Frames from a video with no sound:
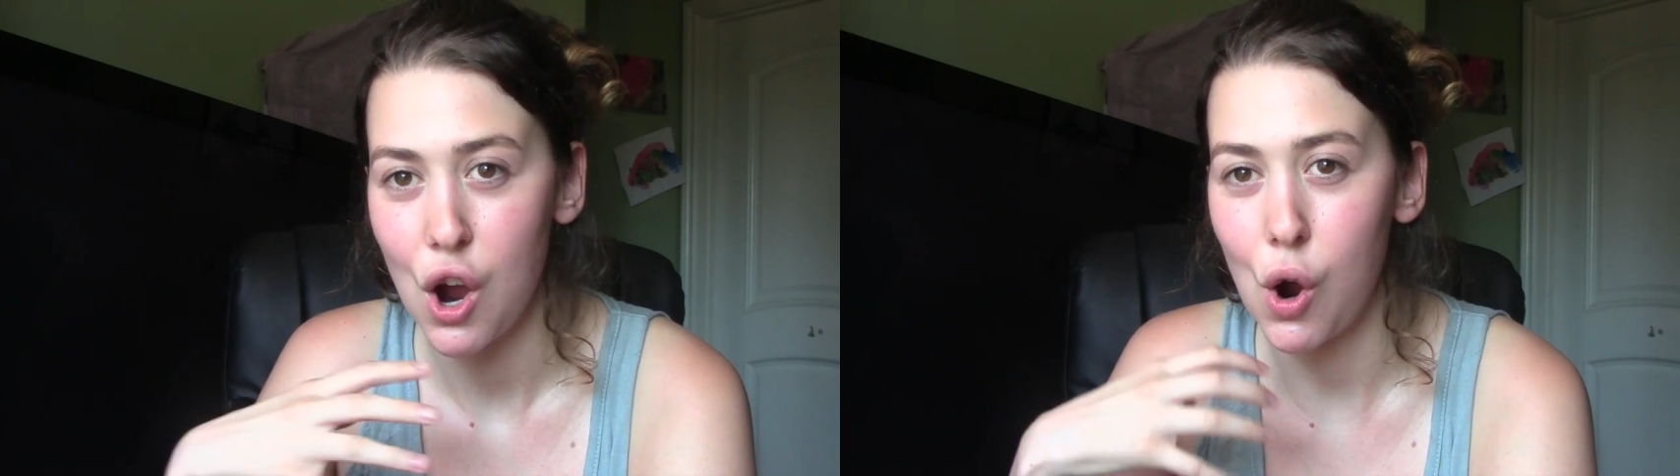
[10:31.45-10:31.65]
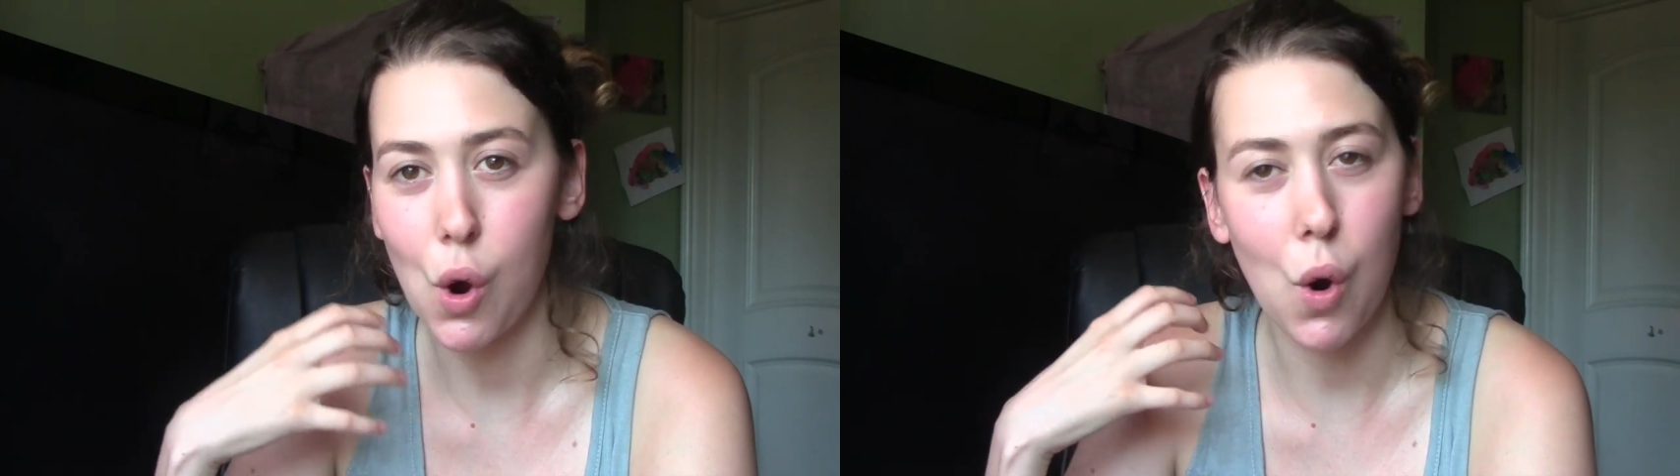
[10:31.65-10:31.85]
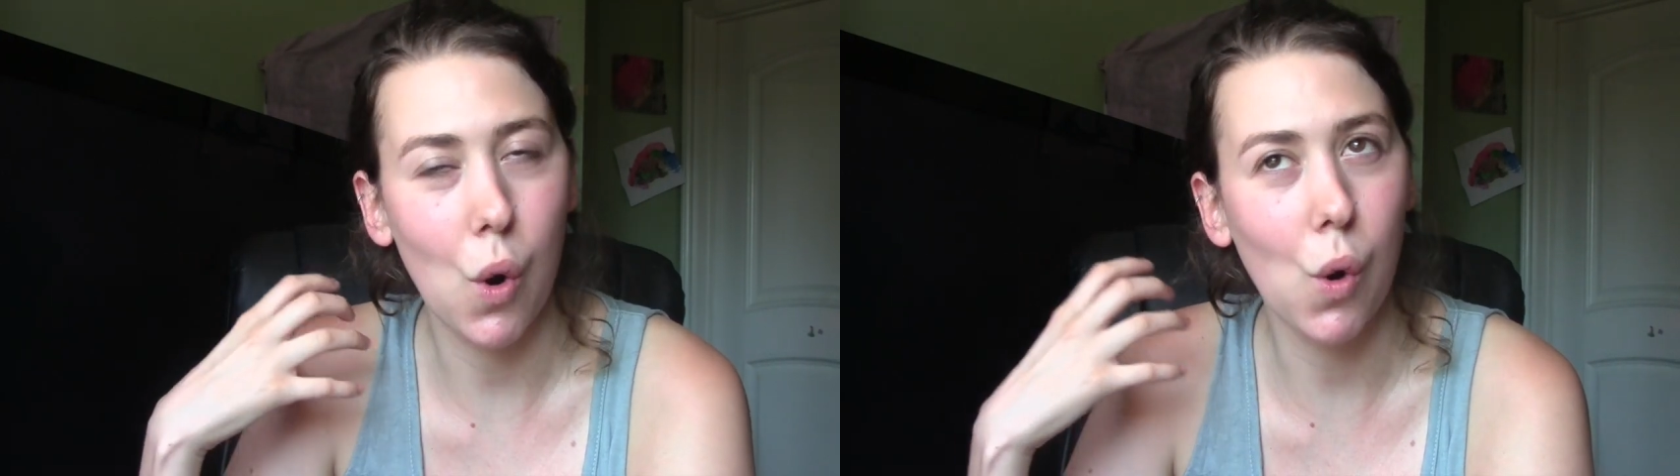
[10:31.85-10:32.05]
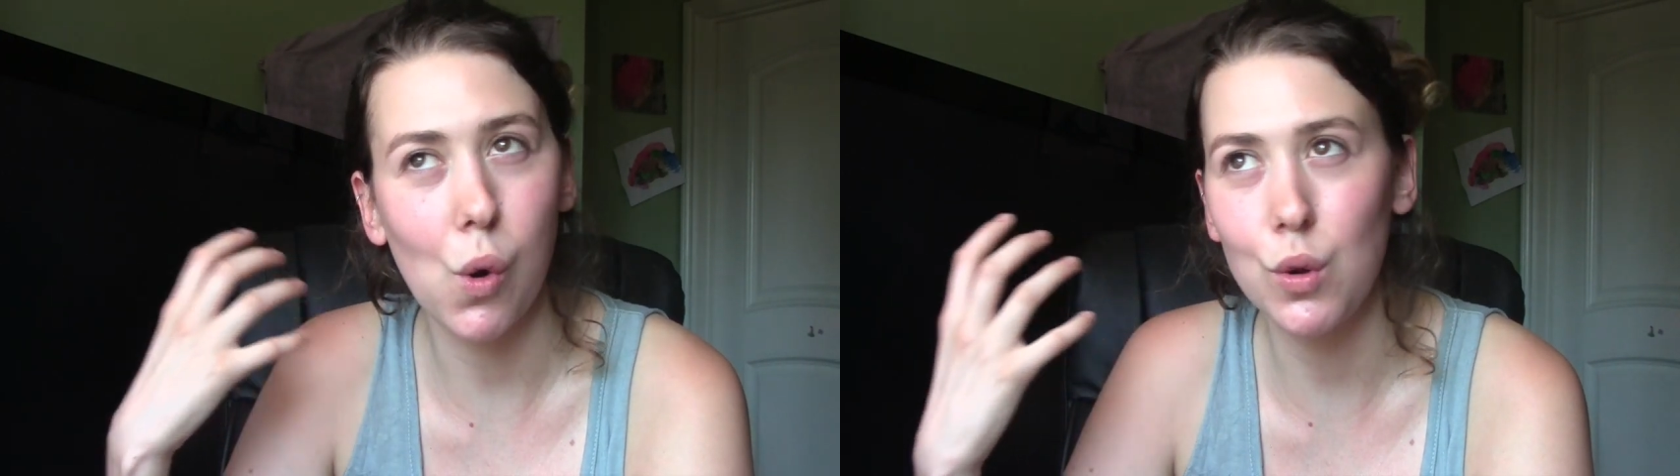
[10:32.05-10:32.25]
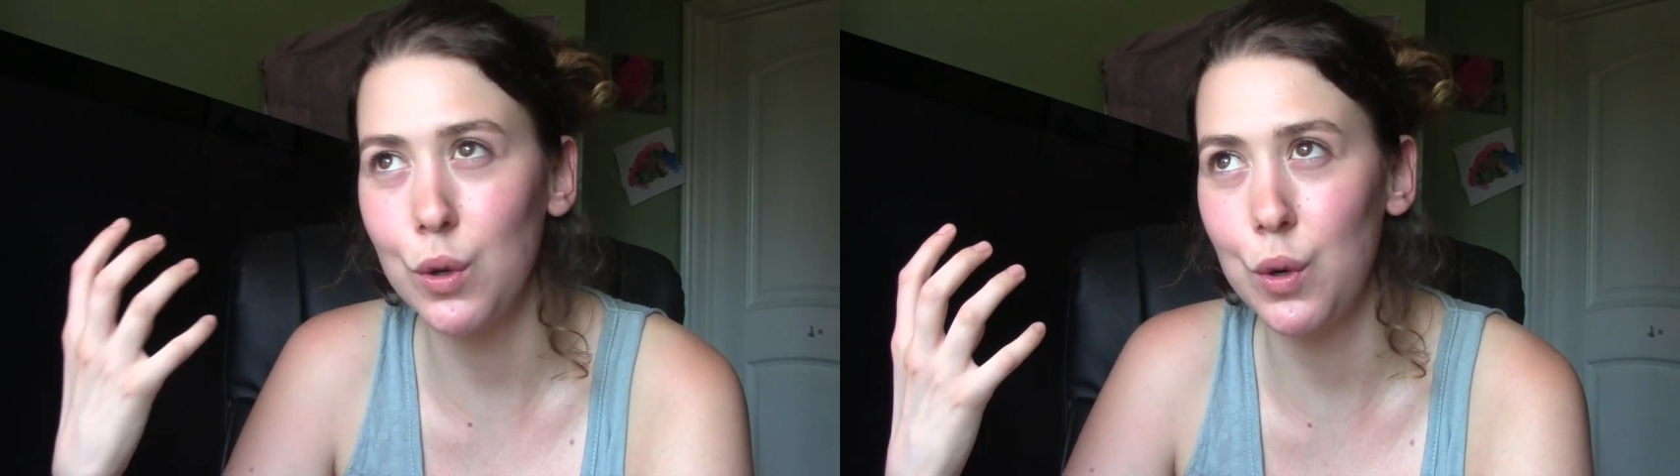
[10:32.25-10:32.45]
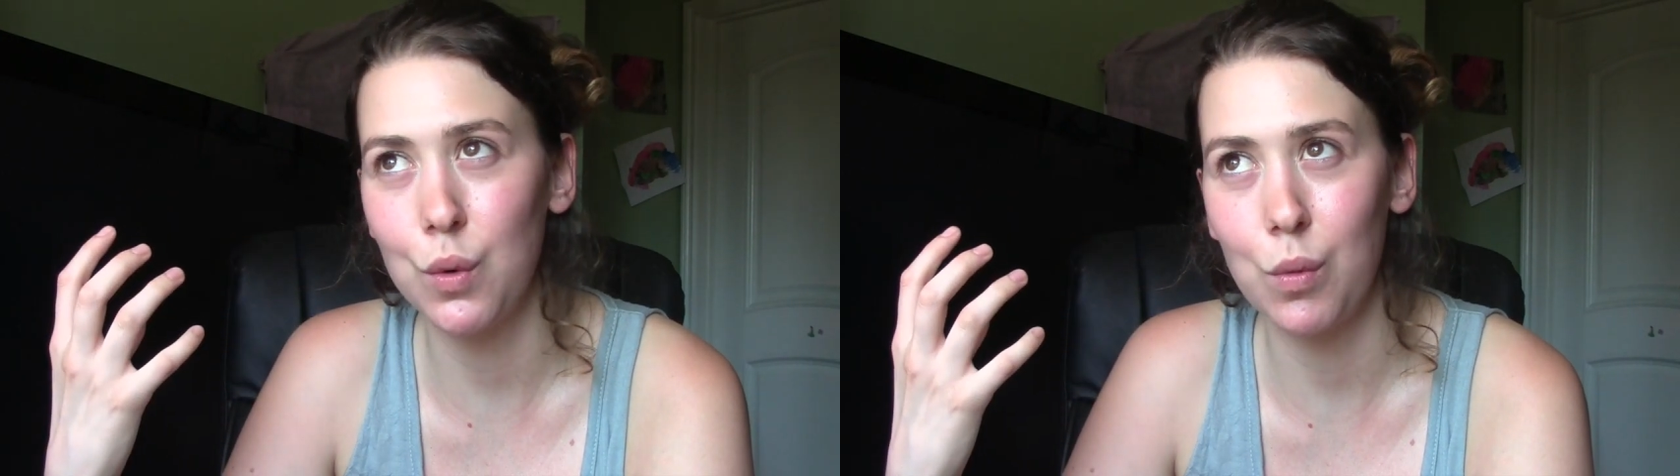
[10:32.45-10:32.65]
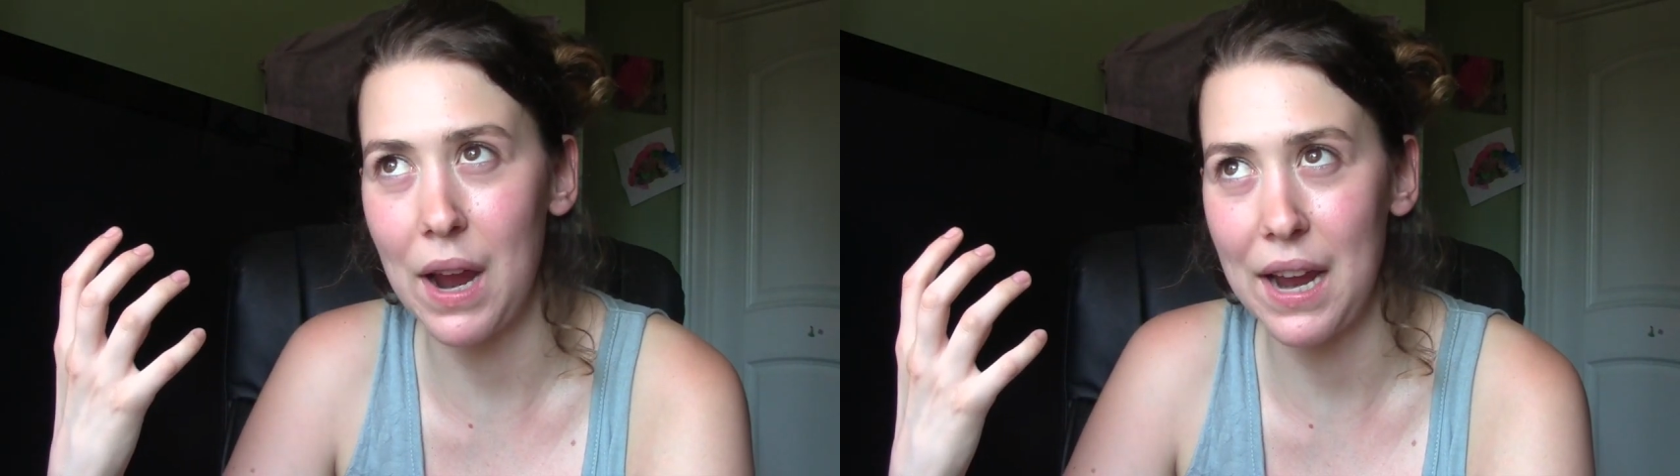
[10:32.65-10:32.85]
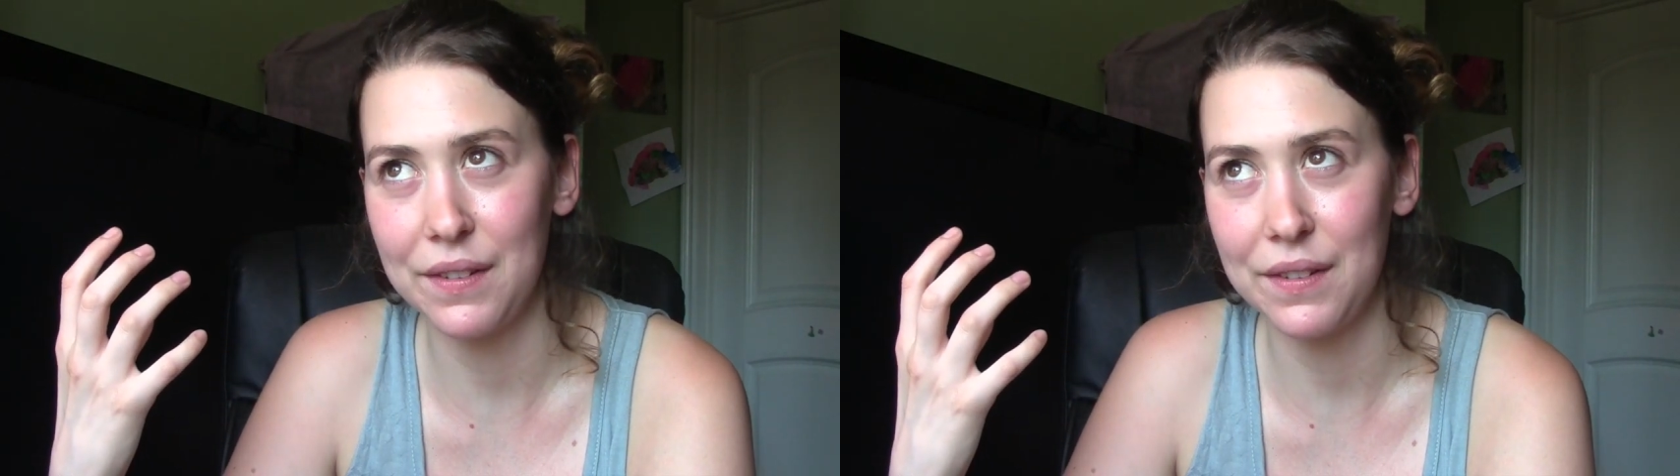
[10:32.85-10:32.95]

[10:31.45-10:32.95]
a whole new way